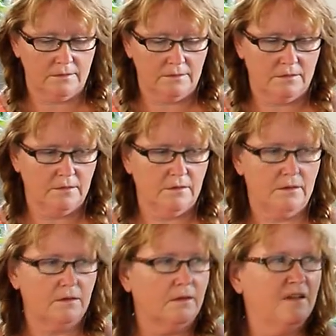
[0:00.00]

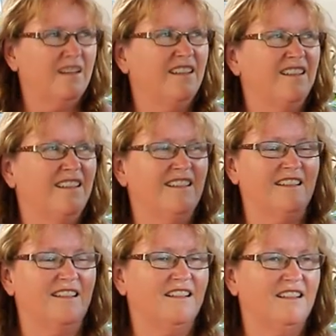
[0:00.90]

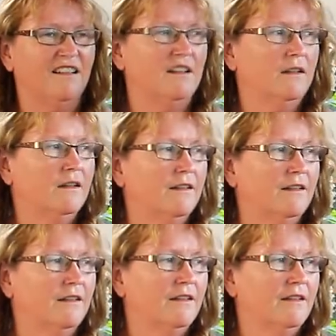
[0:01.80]

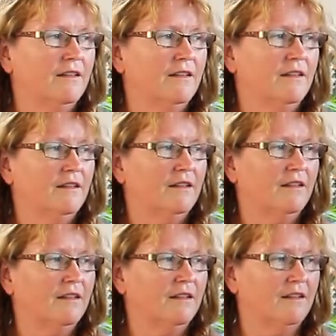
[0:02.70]

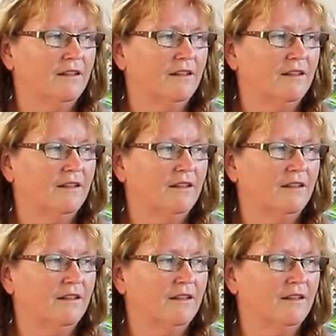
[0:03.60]
[no speech]